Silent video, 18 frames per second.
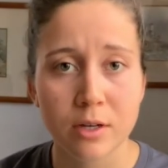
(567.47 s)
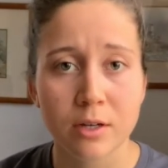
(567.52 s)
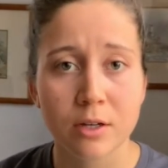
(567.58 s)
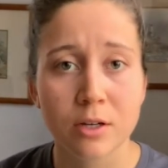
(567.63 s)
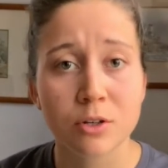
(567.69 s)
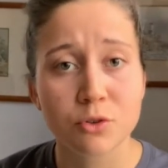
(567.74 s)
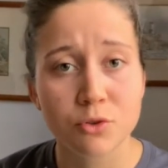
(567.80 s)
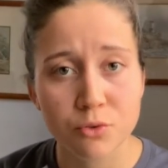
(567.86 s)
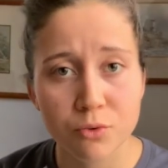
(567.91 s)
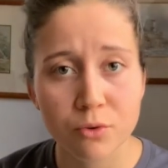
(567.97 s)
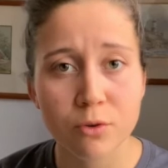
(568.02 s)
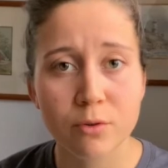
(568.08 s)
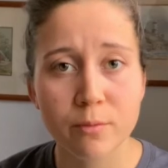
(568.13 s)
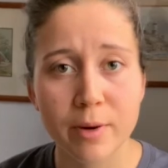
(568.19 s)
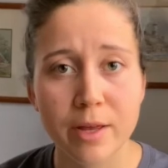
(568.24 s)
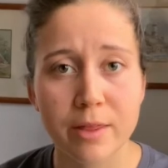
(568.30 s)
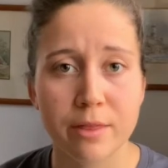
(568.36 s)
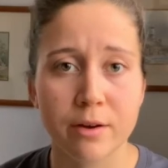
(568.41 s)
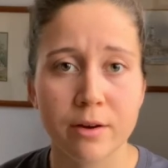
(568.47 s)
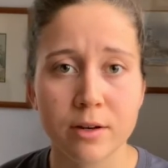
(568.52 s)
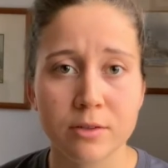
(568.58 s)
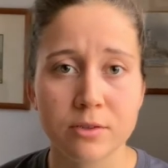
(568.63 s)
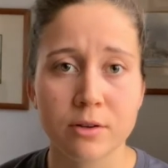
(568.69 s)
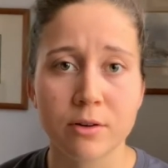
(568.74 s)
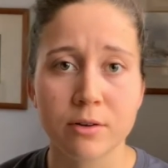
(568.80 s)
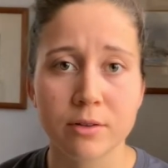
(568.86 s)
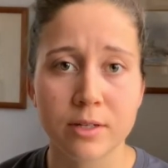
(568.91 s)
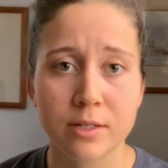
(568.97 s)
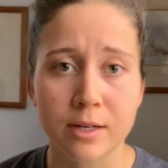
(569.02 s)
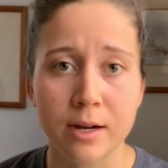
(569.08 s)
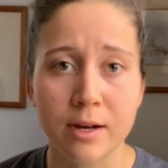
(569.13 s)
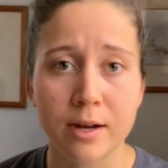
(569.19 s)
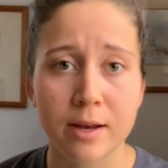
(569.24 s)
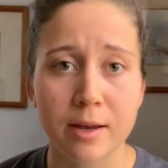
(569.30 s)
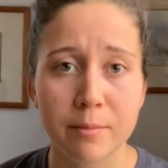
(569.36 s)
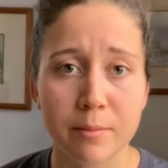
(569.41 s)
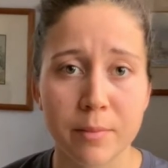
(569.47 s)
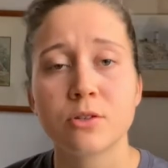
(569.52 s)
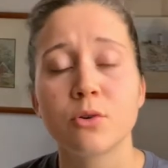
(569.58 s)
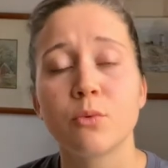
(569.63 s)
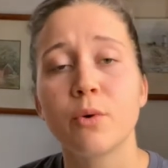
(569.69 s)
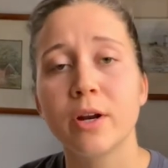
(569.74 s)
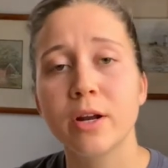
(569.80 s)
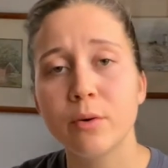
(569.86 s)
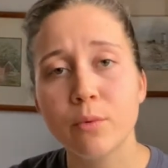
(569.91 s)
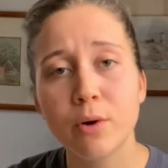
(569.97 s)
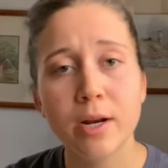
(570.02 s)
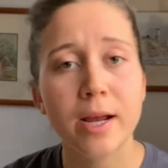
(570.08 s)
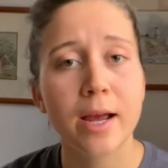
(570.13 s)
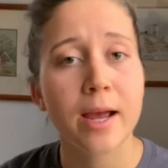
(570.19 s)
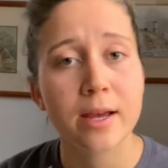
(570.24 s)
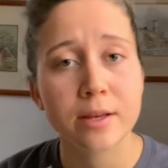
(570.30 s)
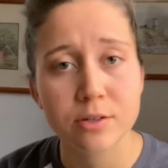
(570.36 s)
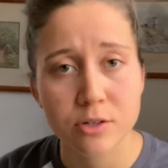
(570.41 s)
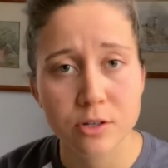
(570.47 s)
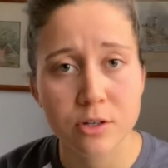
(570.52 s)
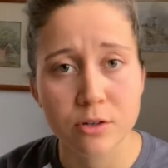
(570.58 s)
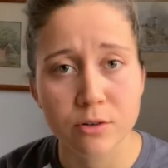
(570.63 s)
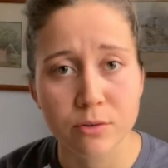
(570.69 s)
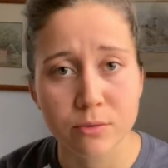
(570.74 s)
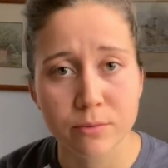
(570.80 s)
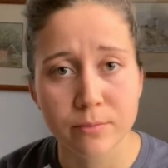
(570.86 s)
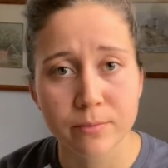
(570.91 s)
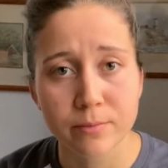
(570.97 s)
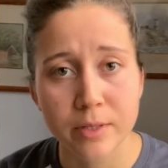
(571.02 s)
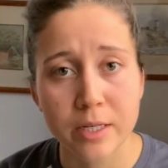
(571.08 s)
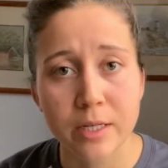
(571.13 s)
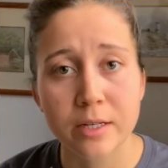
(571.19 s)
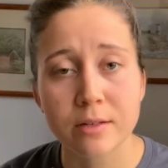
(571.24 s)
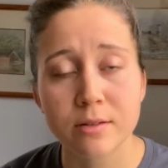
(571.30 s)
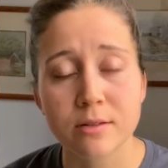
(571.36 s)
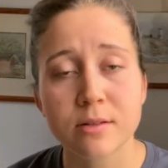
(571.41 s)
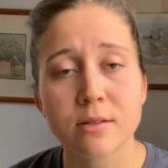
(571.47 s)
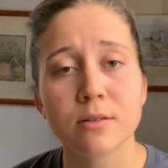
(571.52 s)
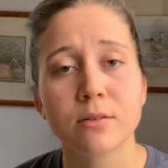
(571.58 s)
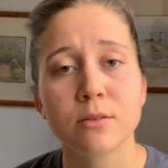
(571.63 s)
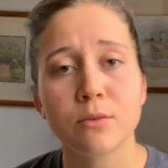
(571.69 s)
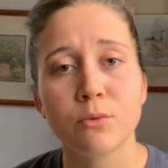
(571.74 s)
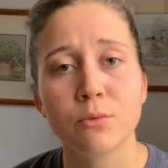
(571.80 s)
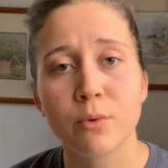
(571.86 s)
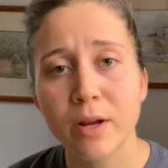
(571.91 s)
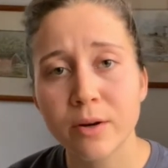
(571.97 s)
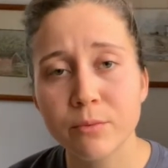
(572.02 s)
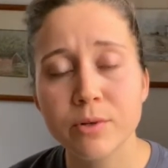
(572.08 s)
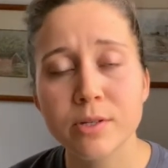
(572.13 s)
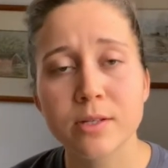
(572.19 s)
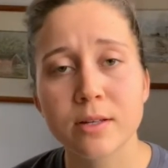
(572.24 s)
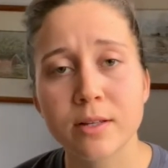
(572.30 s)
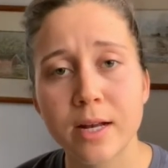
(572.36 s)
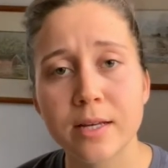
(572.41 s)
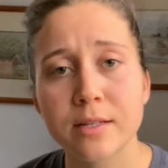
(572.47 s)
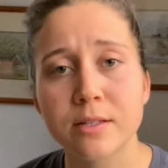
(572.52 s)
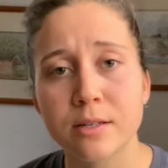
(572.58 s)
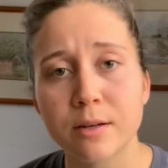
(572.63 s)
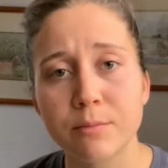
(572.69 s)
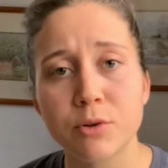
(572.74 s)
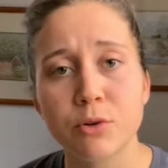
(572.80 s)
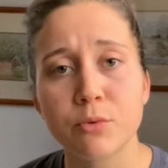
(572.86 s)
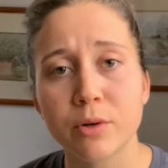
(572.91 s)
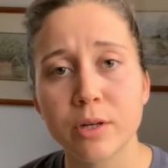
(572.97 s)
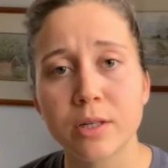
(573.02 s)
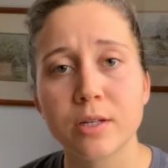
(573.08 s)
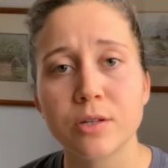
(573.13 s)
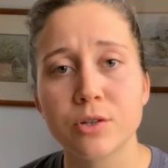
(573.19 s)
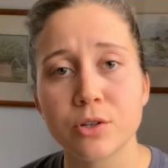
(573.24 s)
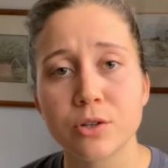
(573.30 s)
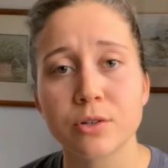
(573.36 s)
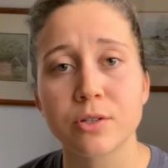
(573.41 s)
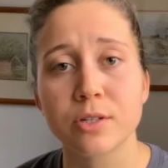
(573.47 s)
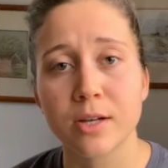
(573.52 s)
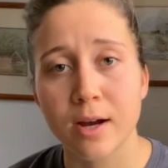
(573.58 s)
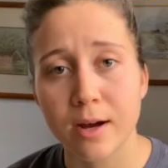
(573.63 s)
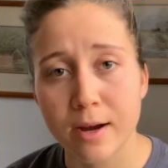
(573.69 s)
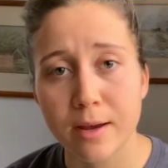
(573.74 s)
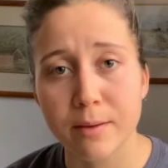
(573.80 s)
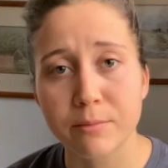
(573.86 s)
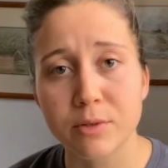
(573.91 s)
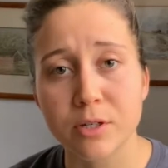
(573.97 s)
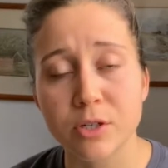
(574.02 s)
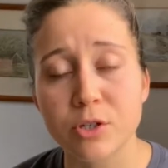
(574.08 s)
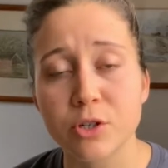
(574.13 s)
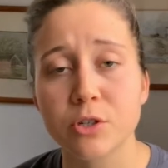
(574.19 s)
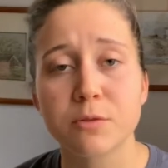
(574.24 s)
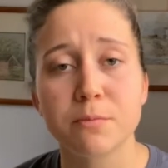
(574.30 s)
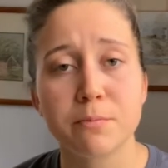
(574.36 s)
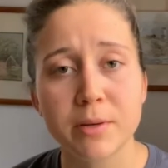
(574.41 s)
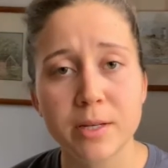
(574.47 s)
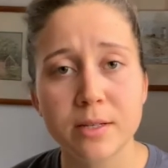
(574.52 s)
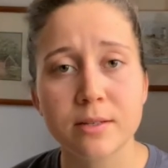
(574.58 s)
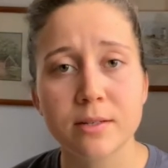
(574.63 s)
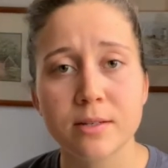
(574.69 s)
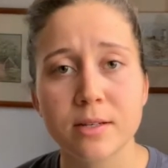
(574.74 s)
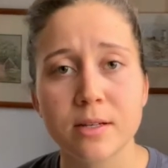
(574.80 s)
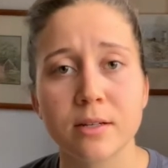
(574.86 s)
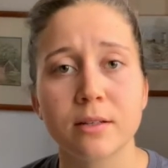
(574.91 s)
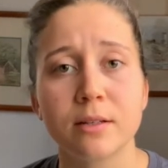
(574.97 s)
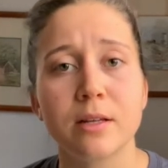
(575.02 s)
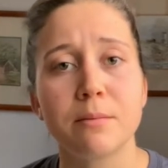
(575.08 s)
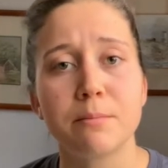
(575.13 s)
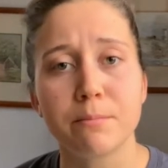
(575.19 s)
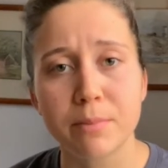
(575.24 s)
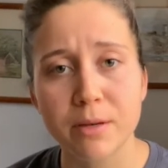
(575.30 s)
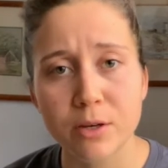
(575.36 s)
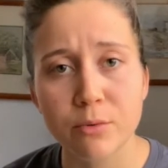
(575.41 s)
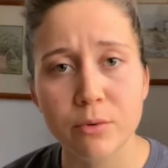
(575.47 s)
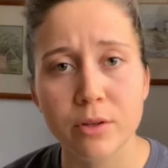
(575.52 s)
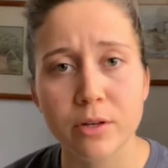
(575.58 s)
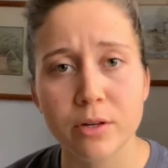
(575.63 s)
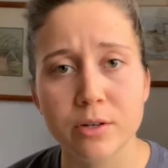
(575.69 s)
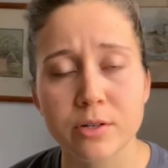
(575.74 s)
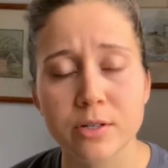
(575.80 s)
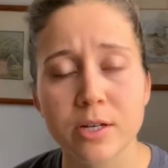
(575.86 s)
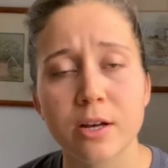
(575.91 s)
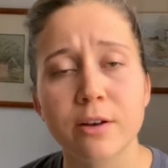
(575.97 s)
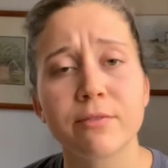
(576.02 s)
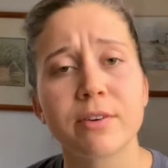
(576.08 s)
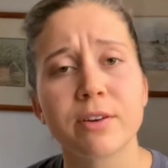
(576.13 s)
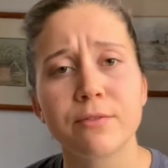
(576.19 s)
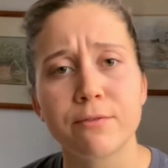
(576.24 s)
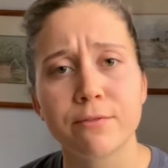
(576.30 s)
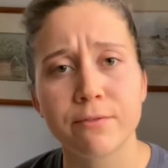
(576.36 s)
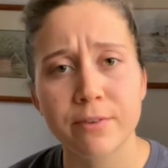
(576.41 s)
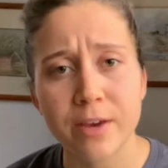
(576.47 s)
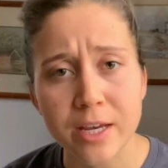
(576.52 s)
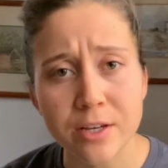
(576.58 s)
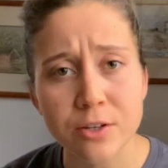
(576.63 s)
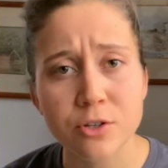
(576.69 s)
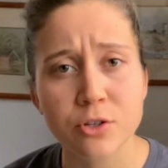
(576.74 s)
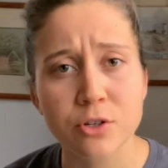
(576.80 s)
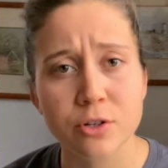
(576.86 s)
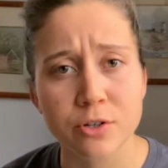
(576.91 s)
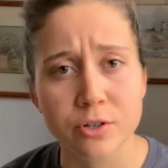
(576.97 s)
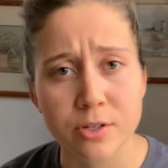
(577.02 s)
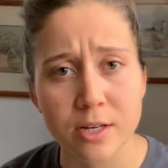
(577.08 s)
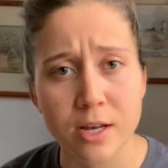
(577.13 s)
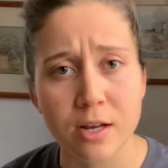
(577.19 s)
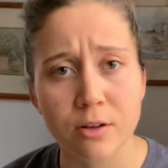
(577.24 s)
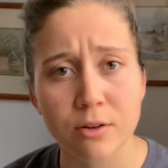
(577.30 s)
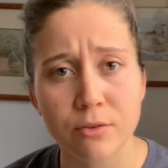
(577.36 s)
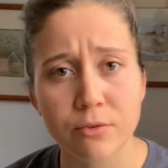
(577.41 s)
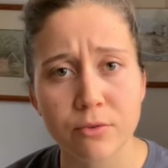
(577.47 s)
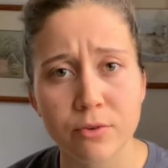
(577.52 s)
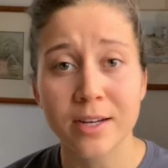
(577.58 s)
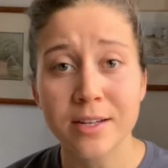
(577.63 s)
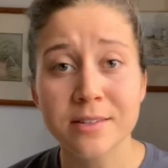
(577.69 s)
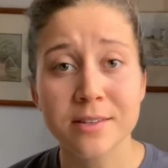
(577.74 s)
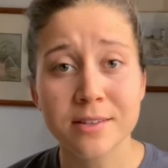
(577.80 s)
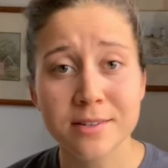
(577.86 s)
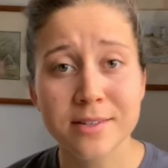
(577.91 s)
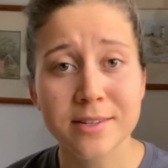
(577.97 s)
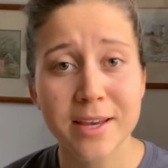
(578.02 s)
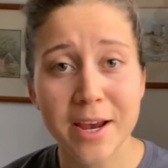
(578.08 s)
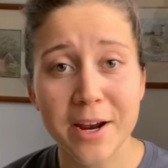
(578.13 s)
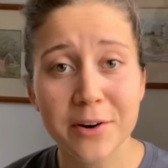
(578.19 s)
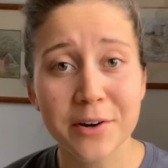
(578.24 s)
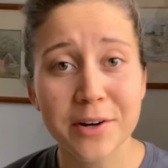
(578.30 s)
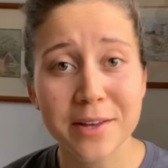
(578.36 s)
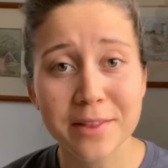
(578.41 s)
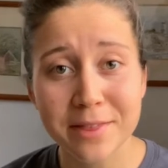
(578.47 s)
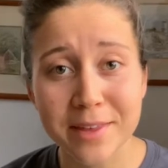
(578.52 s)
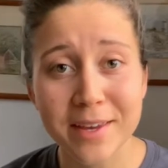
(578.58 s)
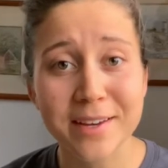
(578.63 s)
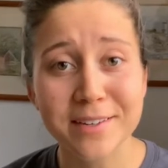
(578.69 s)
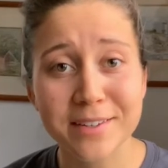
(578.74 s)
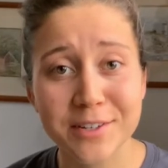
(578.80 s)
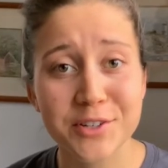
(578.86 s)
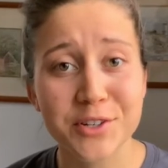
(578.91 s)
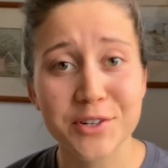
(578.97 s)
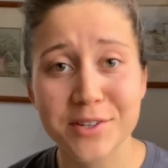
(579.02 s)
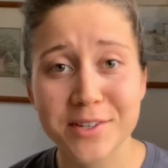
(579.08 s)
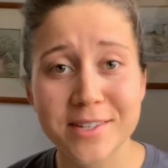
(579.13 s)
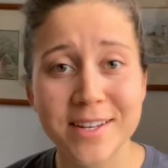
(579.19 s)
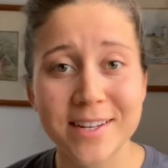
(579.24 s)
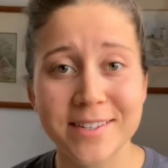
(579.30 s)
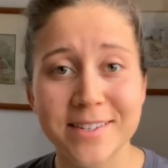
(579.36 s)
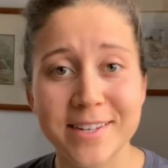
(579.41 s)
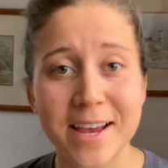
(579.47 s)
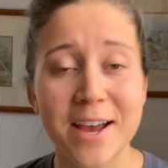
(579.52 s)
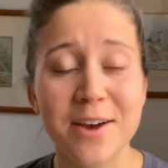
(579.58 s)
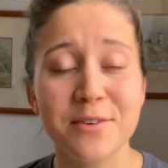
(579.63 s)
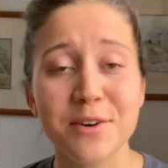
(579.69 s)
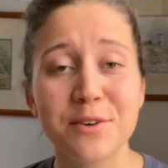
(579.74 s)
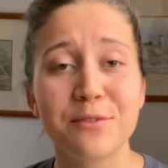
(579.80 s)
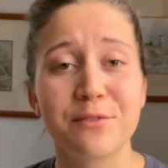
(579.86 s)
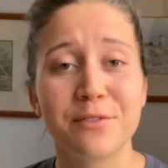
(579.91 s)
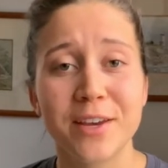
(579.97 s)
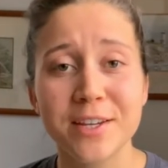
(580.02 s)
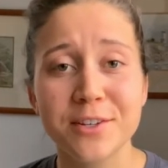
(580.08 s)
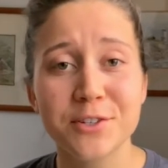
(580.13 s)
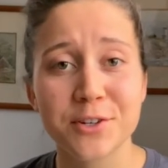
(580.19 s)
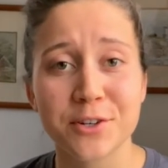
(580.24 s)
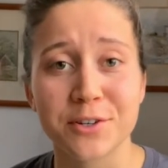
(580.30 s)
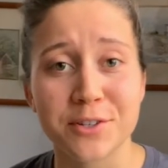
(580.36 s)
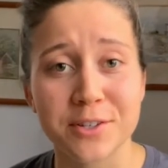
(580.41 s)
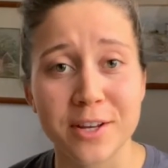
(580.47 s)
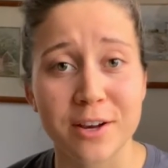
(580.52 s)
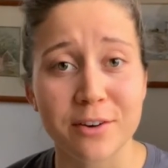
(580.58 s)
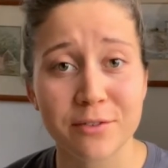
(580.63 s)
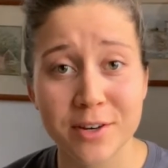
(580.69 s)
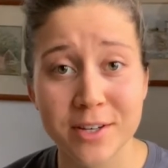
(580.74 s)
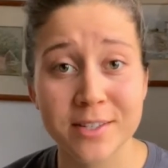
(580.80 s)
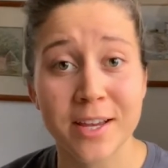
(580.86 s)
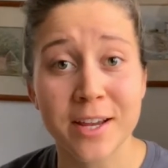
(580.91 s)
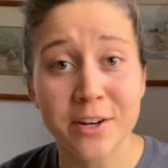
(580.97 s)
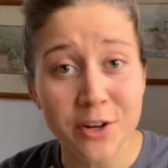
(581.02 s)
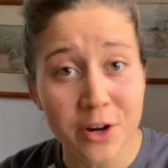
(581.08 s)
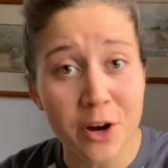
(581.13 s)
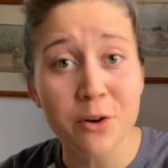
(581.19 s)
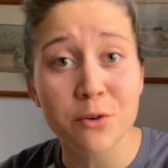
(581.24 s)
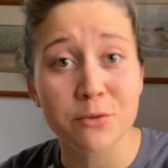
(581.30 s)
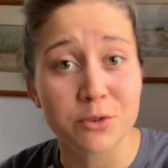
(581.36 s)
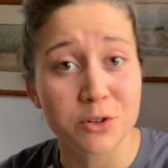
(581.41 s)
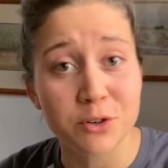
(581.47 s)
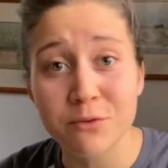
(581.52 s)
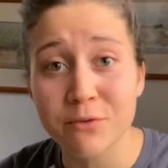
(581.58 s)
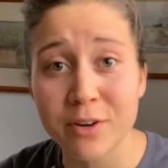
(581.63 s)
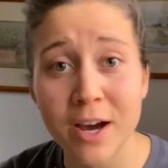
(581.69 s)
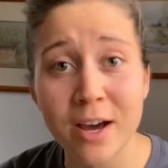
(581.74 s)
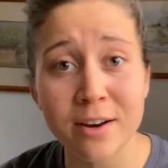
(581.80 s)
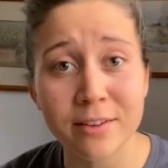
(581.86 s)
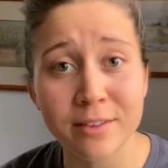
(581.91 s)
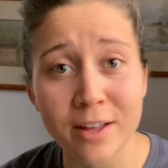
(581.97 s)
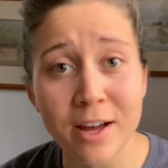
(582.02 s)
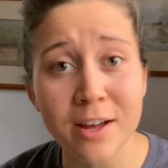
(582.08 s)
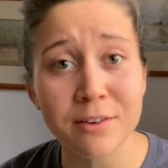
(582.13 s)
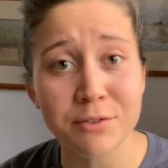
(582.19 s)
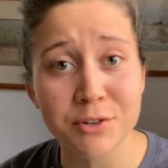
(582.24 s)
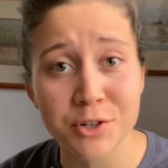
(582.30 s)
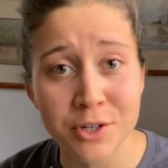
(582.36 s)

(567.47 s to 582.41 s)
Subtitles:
control my thoughts all the time. So what I want to ask you is, when was the last time you really took time to just be still and be with yourself and face yourself? It's a scary thing to just sit down and face yourself, because I know you've got a lot of